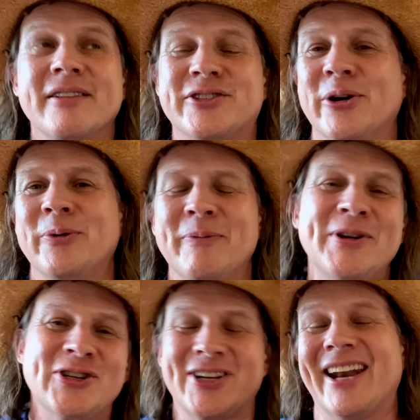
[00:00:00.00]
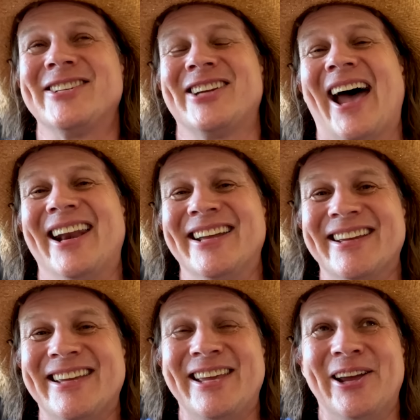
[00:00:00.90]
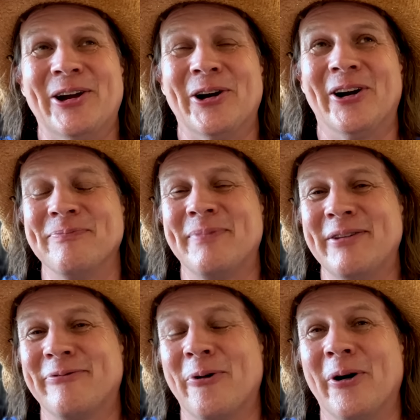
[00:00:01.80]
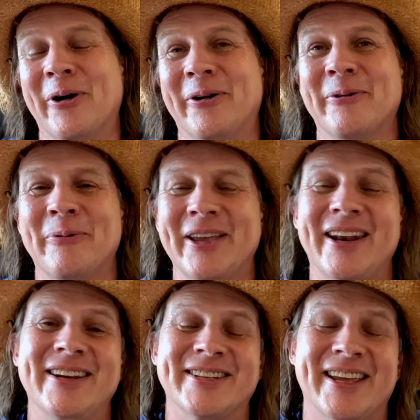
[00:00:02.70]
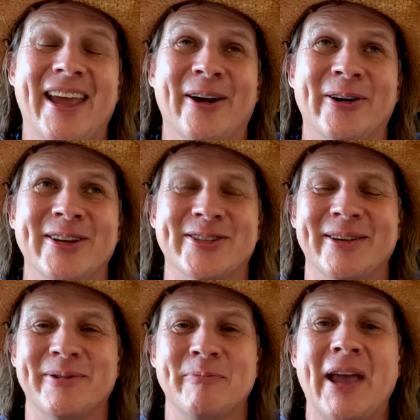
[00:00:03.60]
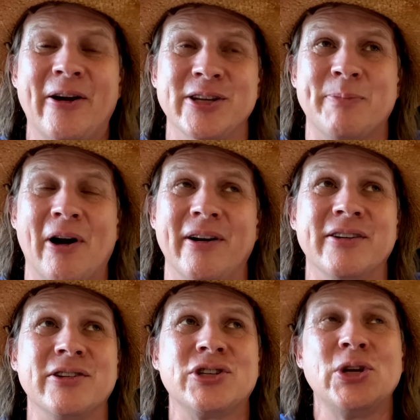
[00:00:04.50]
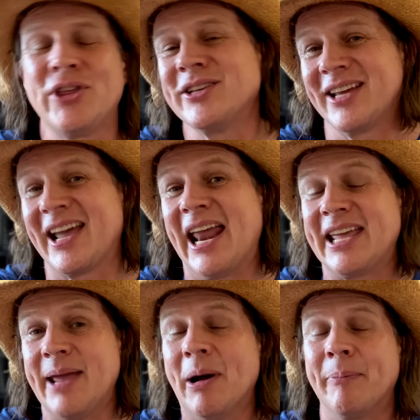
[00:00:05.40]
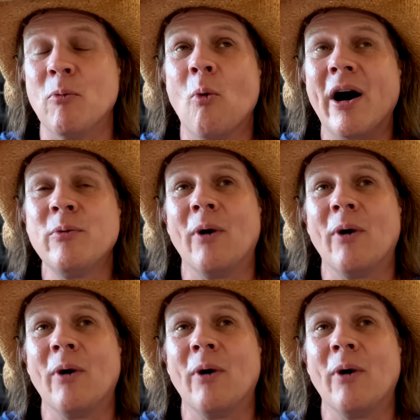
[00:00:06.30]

So we've been just kind of chatting here before we get into Kerri's part, and two things that kind of came up, and one